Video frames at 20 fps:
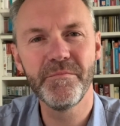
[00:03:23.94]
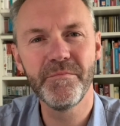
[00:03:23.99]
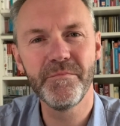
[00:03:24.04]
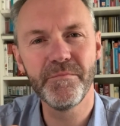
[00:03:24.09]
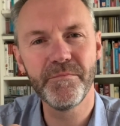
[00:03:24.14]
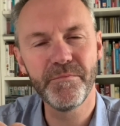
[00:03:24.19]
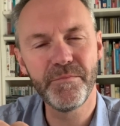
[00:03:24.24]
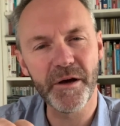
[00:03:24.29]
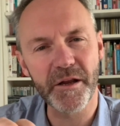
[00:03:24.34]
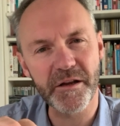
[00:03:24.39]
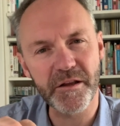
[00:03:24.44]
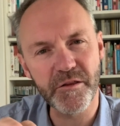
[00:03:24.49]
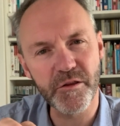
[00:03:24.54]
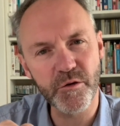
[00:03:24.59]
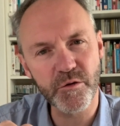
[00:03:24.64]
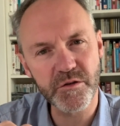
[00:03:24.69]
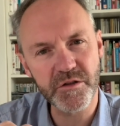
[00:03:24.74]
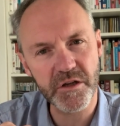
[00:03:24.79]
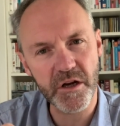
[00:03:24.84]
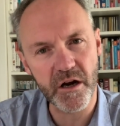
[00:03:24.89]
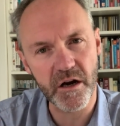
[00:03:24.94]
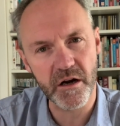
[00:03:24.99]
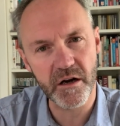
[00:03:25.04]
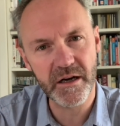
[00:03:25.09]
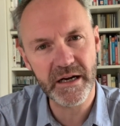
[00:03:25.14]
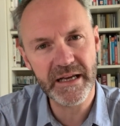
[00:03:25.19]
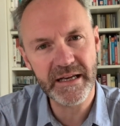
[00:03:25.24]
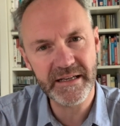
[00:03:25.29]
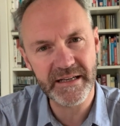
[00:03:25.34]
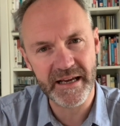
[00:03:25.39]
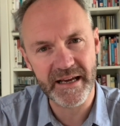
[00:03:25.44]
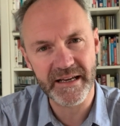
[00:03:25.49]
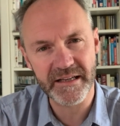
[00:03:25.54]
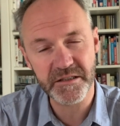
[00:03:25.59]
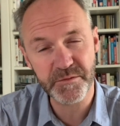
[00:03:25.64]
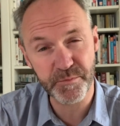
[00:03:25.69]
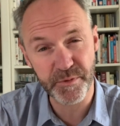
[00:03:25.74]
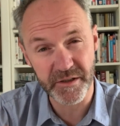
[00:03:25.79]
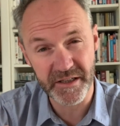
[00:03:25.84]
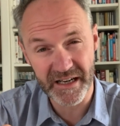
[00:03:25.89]
But in those early days,
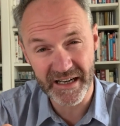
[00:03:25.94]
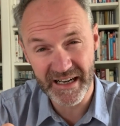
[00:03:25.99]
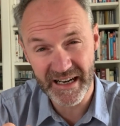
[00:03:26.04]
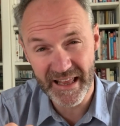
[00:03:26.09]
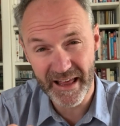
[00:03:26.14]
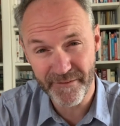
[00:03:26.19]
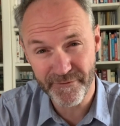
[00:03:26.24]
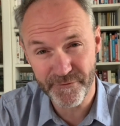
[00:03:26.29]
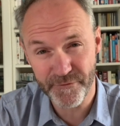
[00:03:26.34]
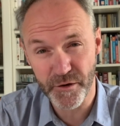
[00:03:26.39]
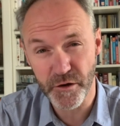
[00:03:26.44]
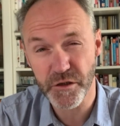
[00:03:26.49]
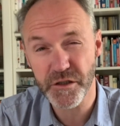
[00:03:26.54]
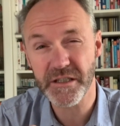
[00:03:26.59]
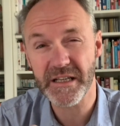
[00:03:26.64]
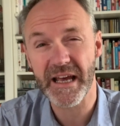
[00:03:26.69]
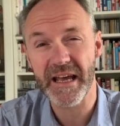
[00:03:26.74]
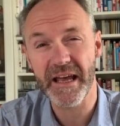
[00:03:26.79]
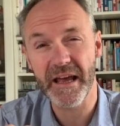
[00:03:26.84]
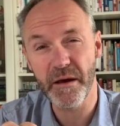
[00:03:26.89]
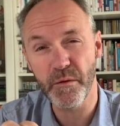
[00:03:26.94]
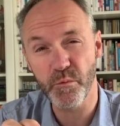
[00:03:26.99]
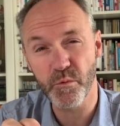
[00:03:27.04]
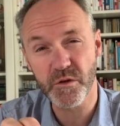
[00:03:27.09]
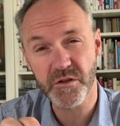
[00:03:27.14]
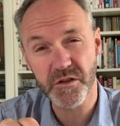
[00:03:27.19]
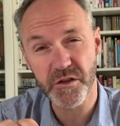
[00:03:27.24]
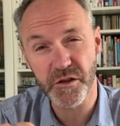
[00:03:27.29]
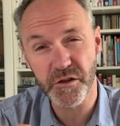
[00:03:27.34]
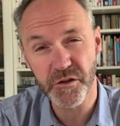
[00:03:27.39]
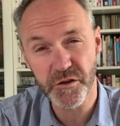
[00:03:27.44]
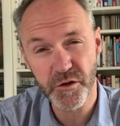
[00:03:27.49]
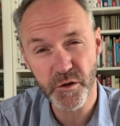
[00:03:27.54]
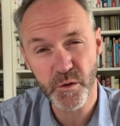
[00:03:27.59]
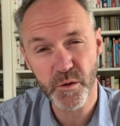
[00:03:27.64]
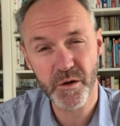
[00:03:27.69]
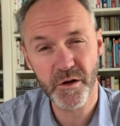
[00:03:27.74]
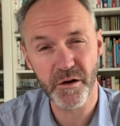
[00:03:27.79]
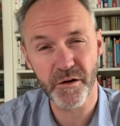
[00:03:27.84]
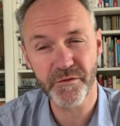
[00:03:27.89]
particularly that first day, it was the
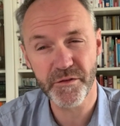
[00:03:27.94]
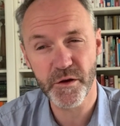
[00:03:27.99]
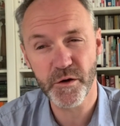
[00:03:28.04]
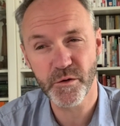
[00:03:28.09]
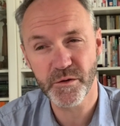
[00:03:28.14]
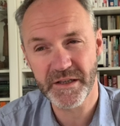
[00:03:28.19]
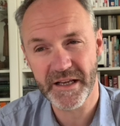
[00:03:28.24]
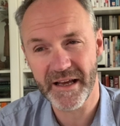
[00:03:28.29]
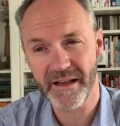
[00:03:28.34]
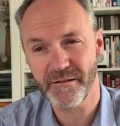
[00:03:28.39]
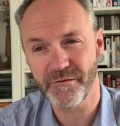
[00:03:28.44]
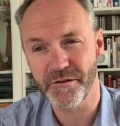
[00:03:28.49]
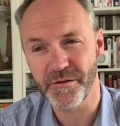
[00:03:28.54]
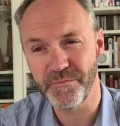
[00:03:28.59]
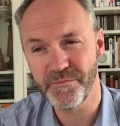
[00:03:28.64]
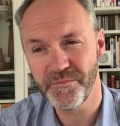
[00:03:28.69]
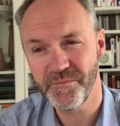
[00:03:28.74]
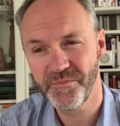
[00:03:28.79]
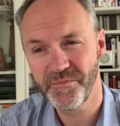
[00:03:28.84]
door of the hotel room.